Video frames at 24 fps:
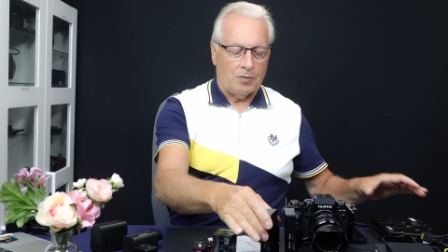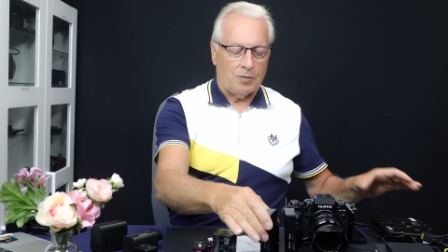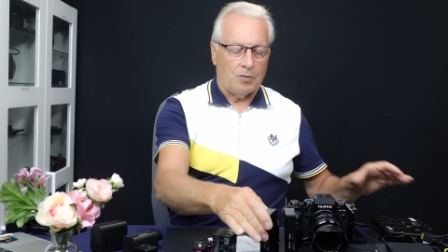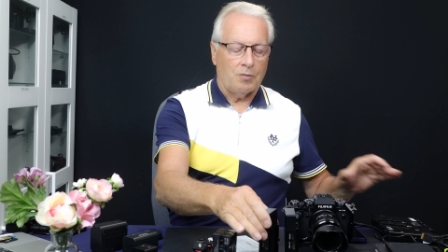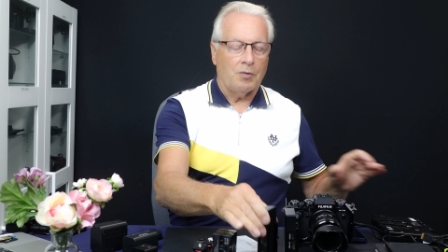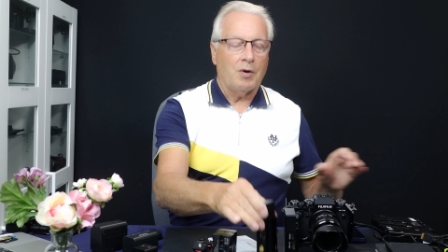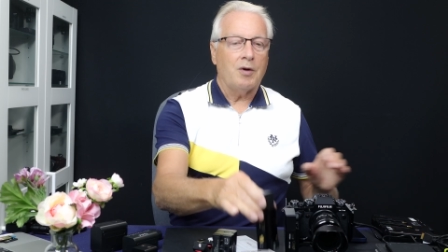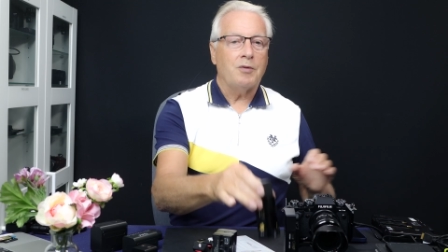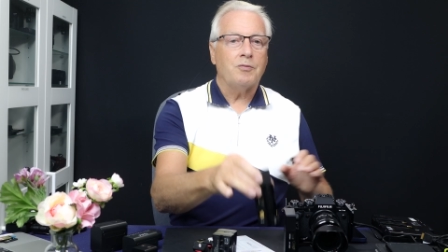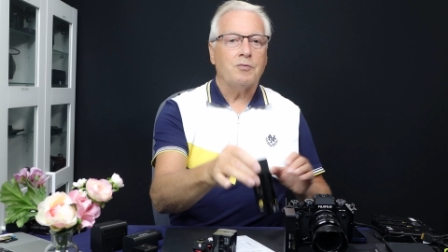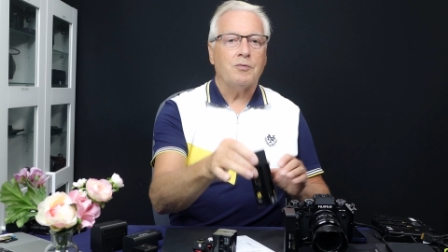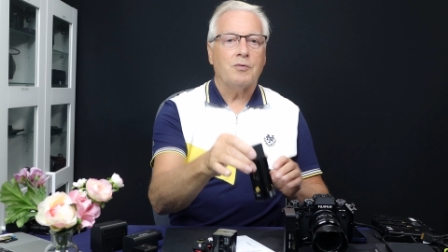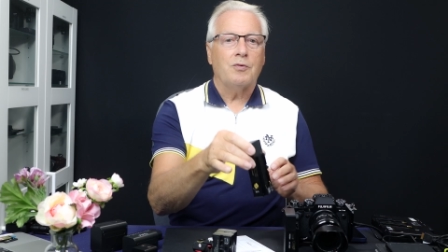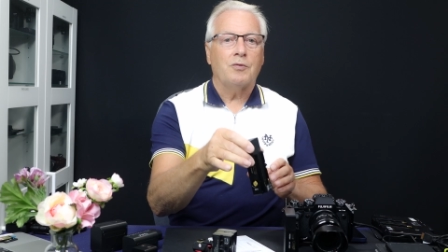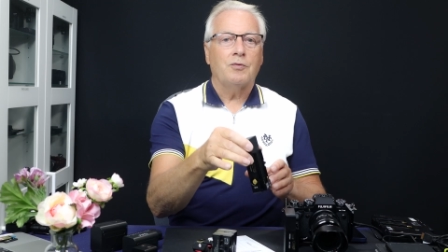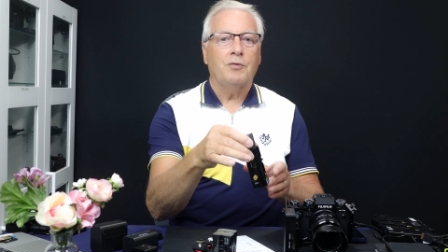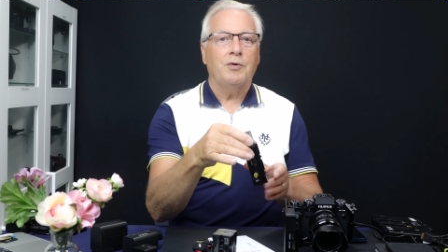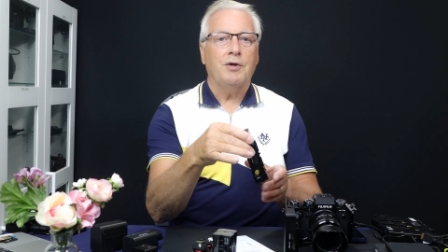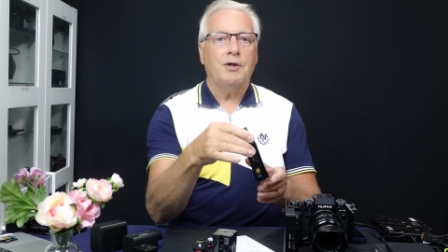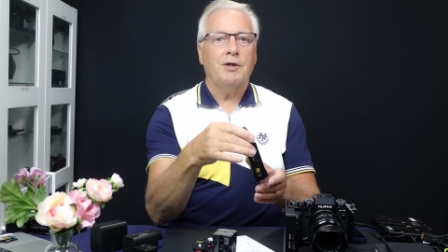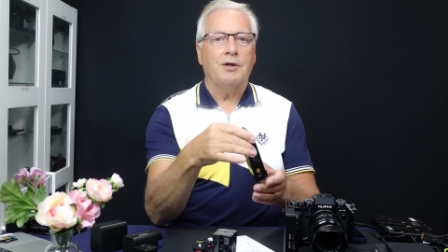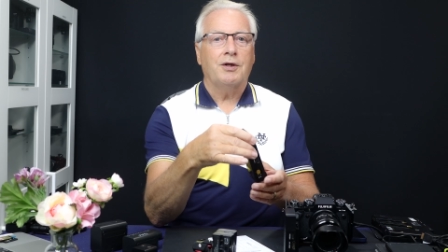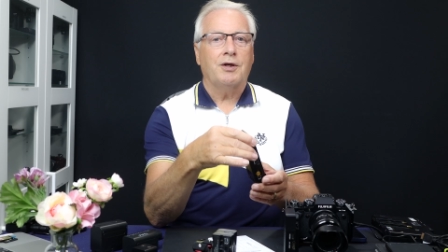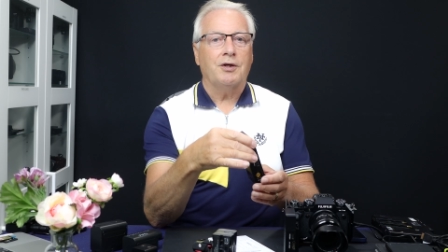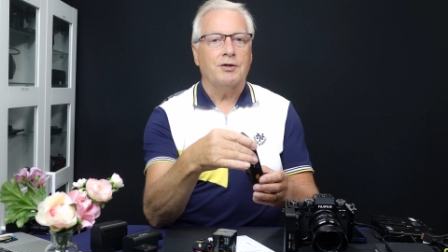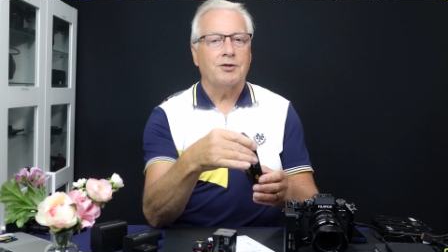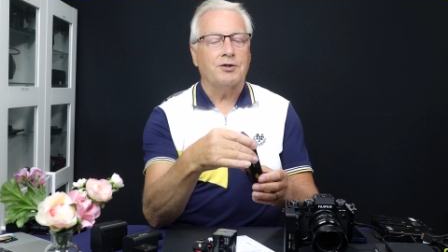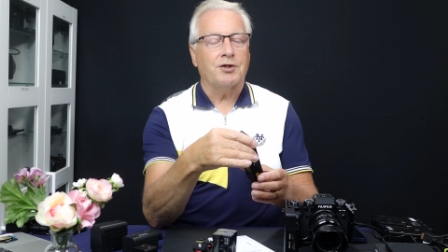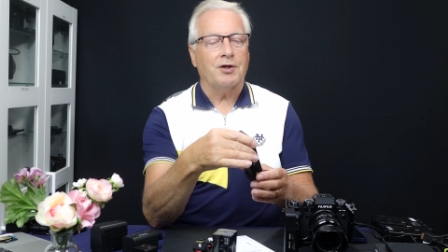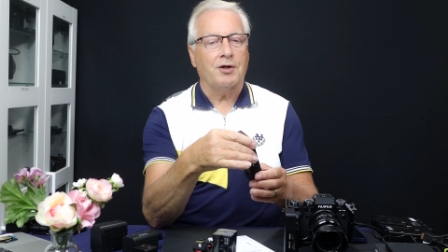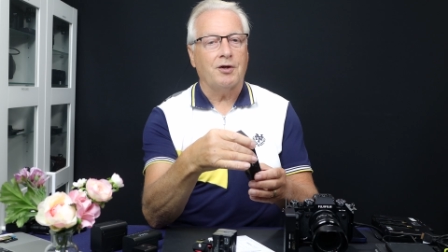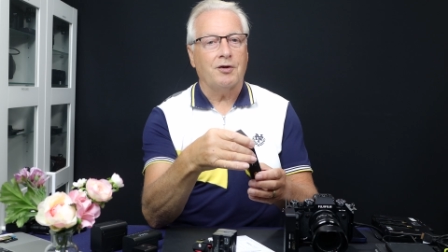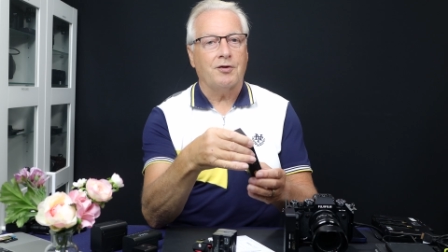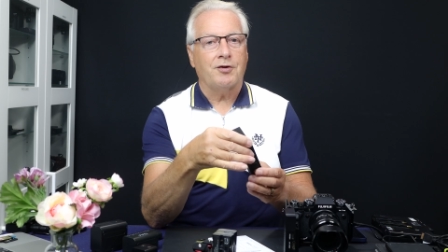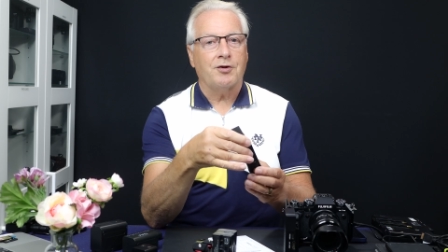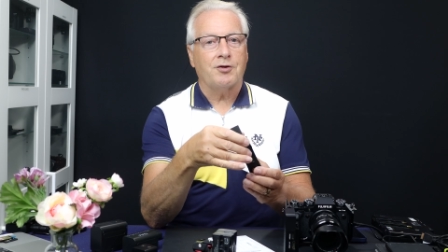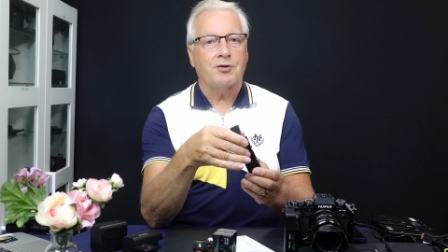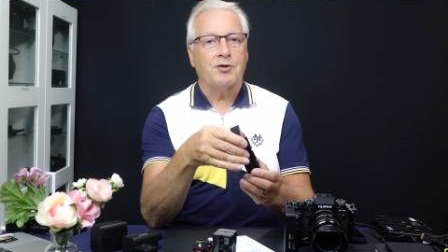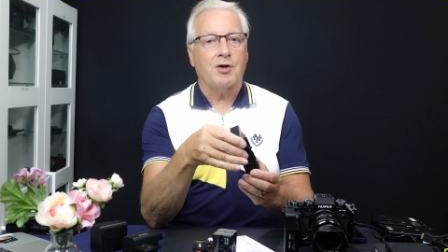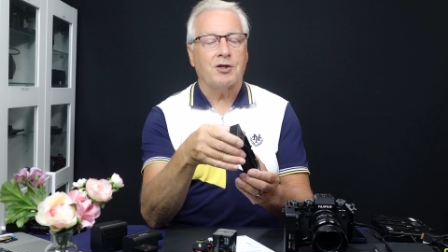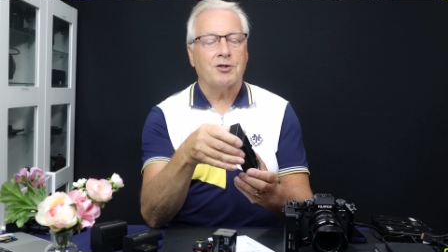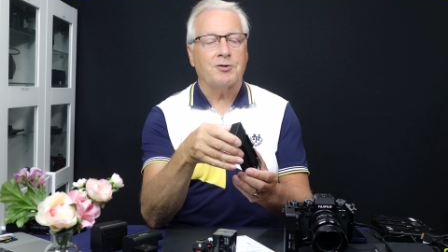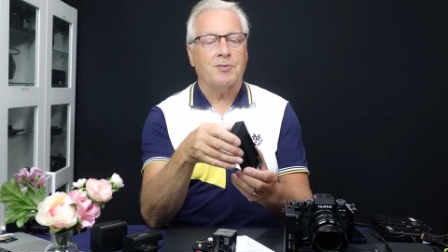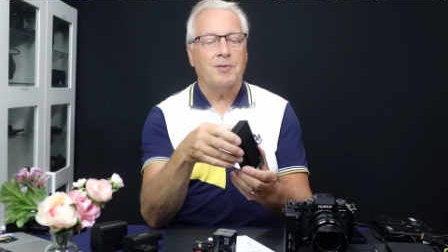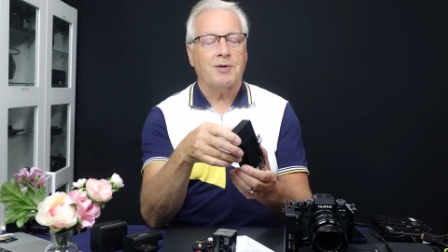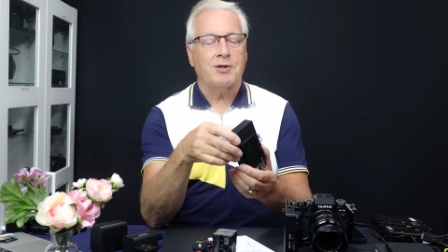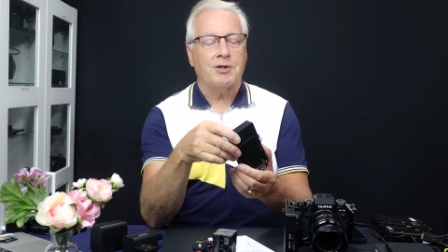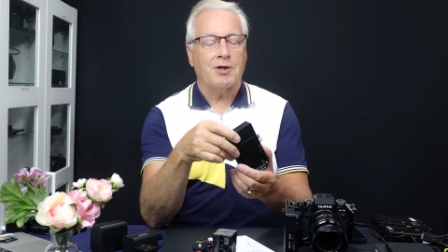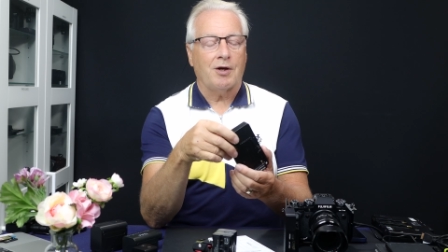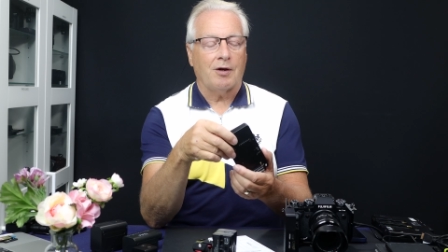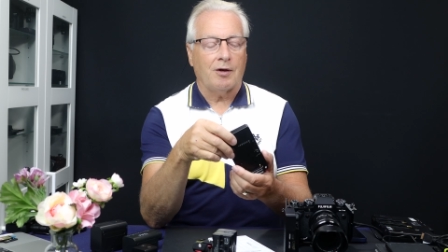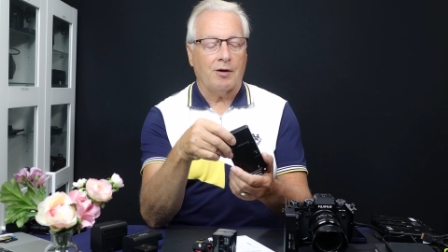When we consider the transmitter,